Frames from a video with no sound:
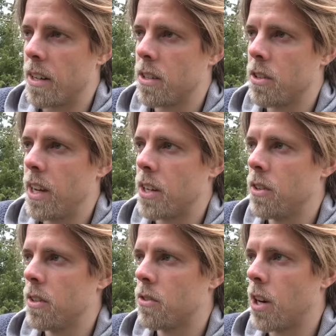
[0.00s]
could get you
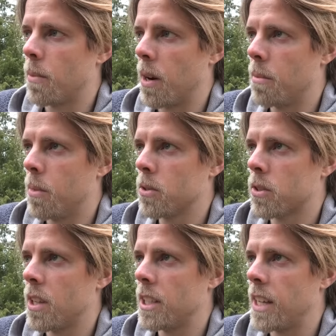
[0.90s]
into trouble, and most
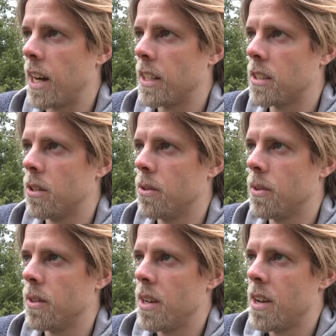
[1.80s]
of these guys who